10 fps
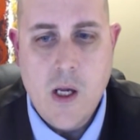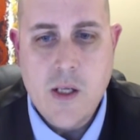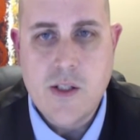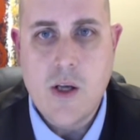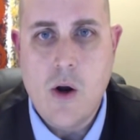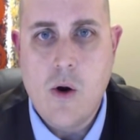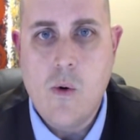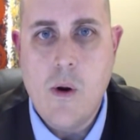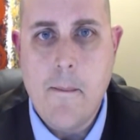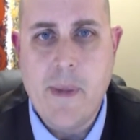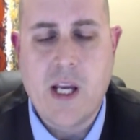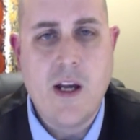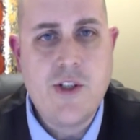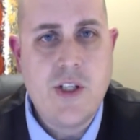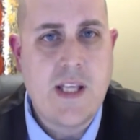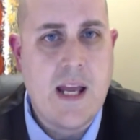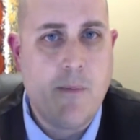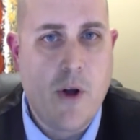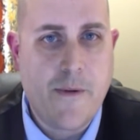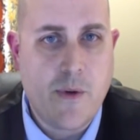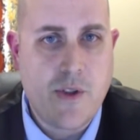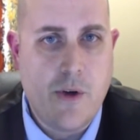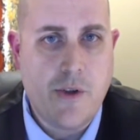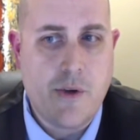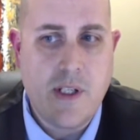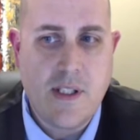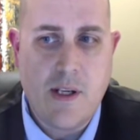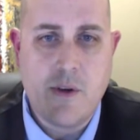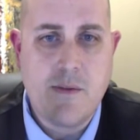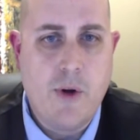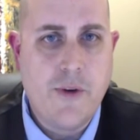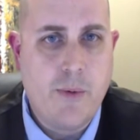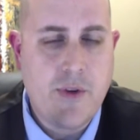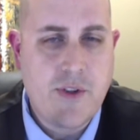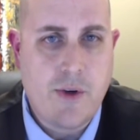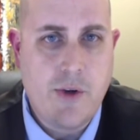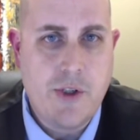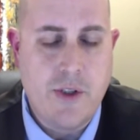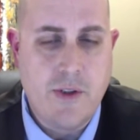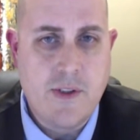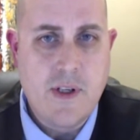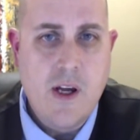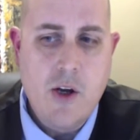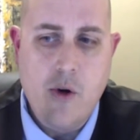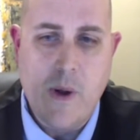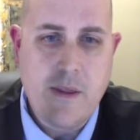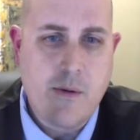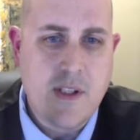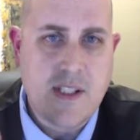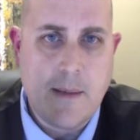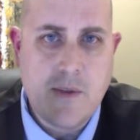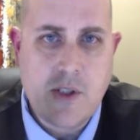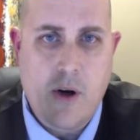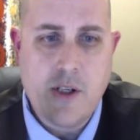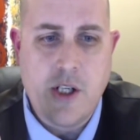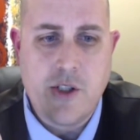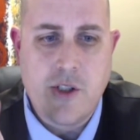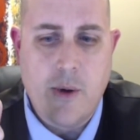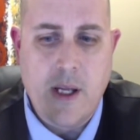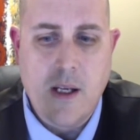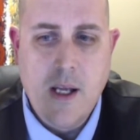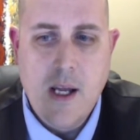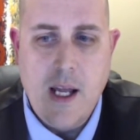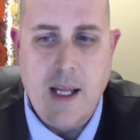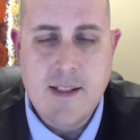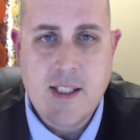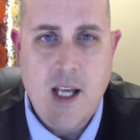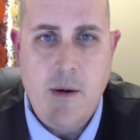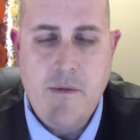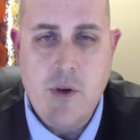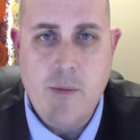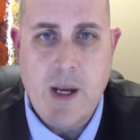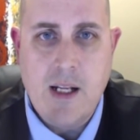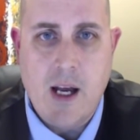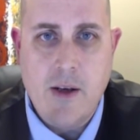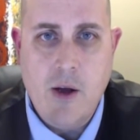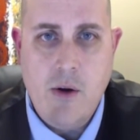So because she's had multiple surgeries, there was multiple surgeons who went through the same scar tissue. And some of you may not know